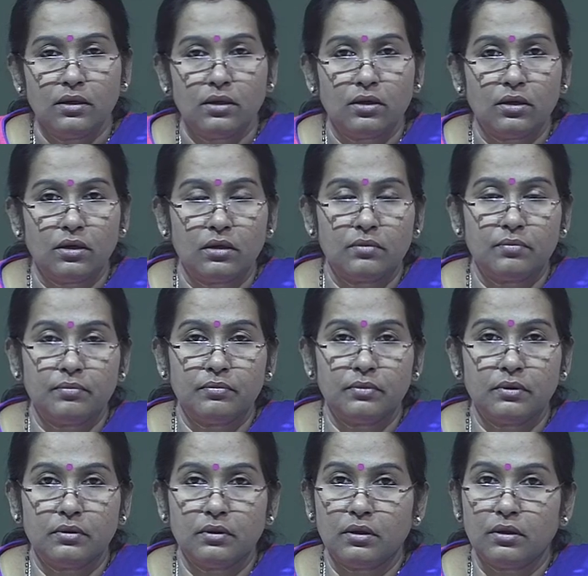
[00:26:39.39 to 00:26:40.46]

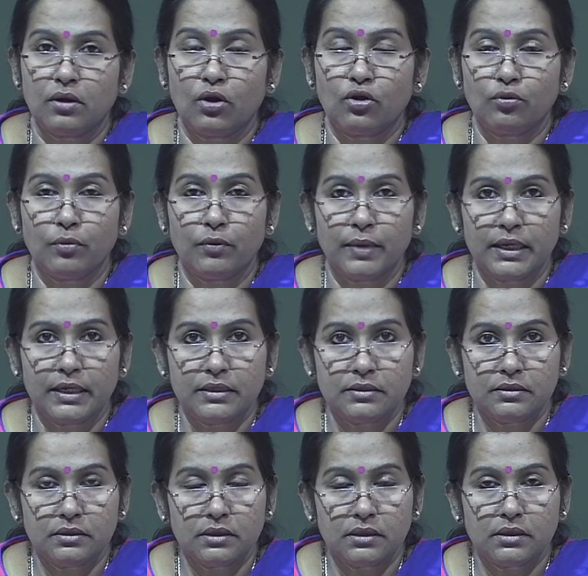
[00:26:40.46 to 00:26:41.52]
or automobile
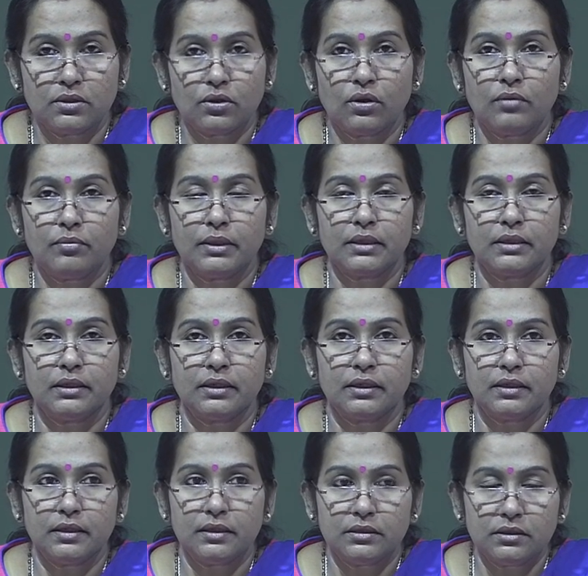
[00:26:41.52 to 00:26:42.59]
engineering or
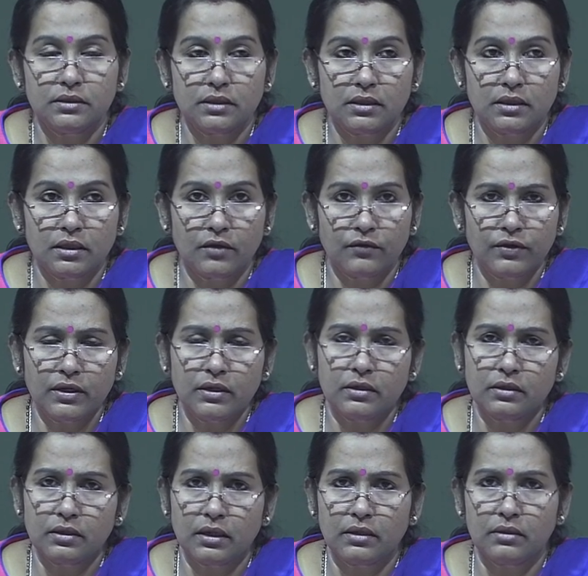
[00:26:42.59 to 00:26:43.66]
mechanical engineering, even
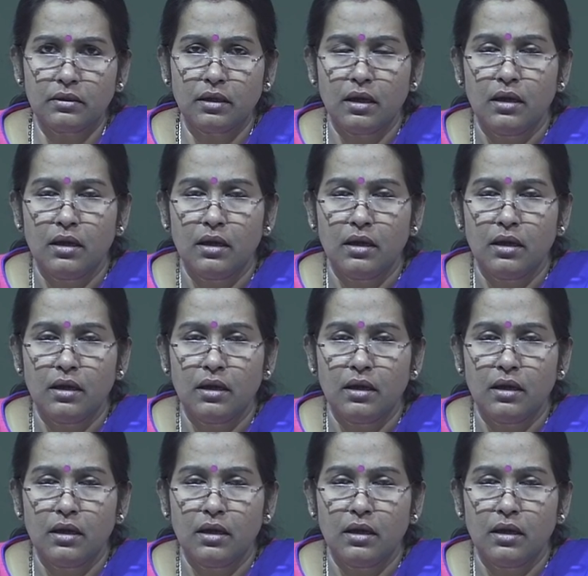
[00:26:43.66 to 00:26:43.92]
in